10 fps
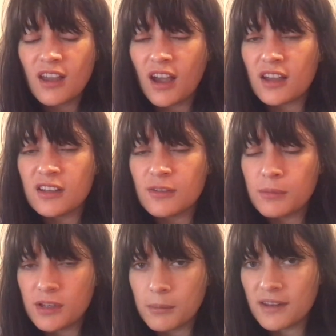kind of
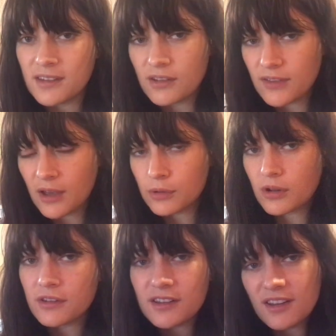putting myself out
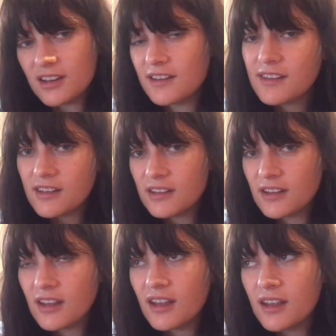on the dating scene
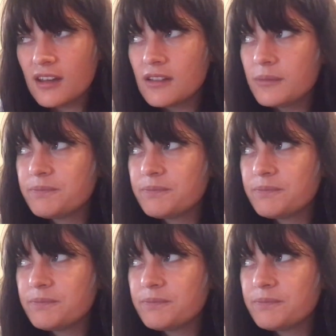again.